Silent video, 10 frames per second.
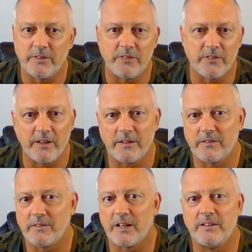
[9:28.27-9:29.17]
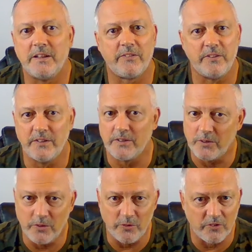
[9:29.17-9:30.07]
It's like, they got nothing to lose.